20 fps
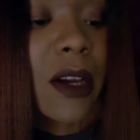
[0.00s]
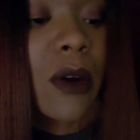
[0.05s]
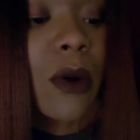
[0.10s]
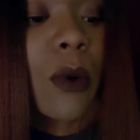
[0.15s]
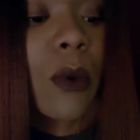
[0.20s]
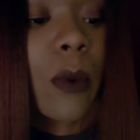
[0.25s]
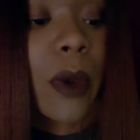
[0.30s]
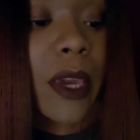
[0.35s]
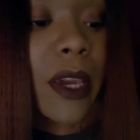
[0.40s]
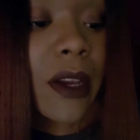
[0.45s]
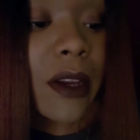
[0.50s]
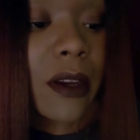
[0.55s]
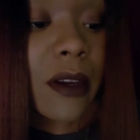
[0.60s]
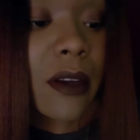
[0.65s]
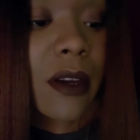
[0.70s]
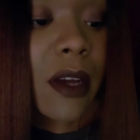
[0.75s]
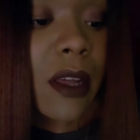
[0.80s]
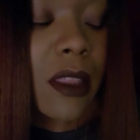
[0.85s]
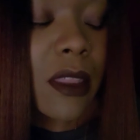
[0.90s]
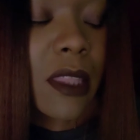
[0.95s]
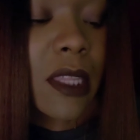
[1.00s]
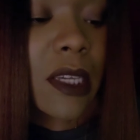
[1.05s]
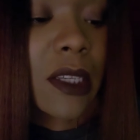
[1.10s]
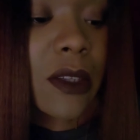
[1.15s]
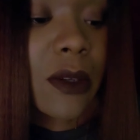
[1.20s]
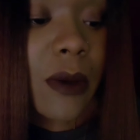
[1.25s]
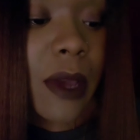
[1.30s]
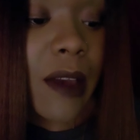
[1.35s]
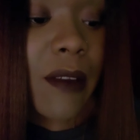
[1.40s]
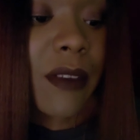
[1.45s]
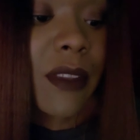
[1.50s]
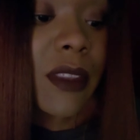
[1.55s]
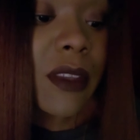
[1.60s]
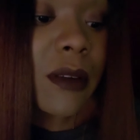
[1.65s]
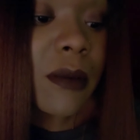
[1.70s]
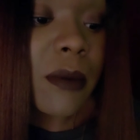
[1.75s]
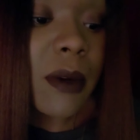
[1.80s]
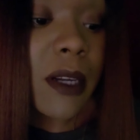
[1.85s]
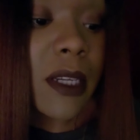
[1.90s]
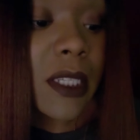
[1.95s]
aware that you have a
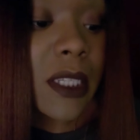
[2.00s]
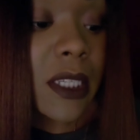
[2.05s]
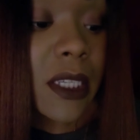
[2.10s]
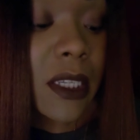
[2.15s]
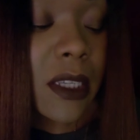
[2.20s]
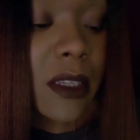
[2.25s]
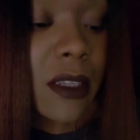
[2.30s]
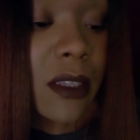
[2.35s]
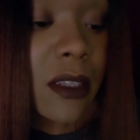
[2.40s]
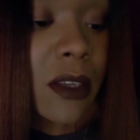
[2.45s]
third party,